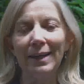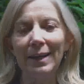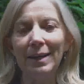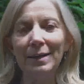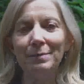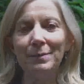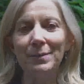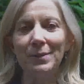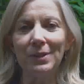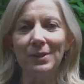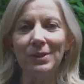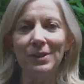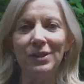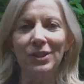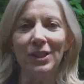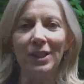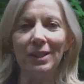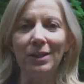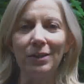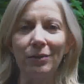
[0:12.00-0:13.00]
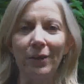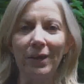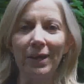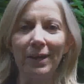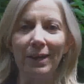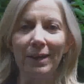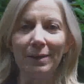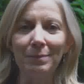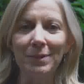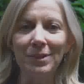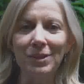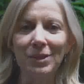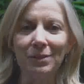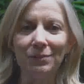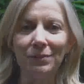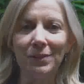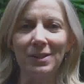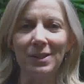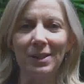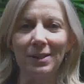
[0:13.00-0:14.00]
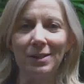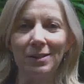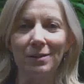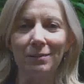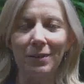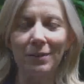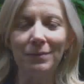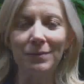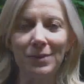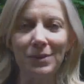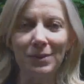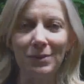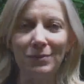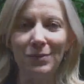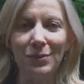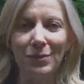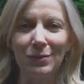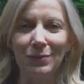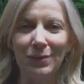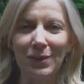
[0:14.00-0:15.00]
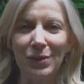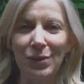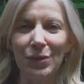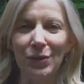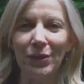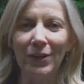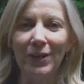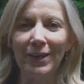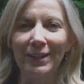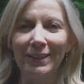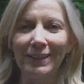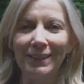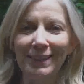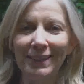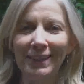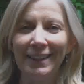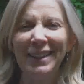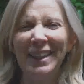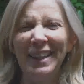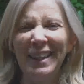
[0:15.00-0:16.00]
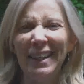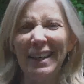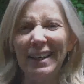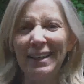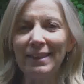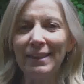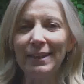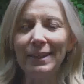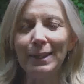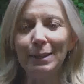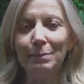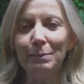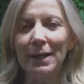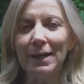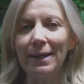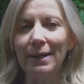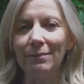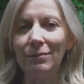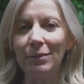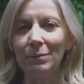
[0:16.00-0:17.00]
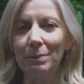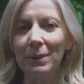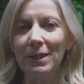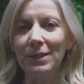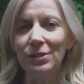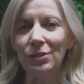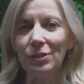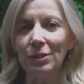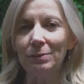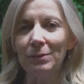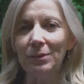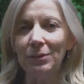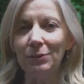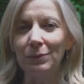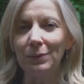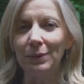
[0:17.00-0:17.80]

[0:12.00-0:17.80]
I'm Dr. Jenny Gray. I'm the Chief Executive Officer of Zoos Victoria. I think I might have the best job in the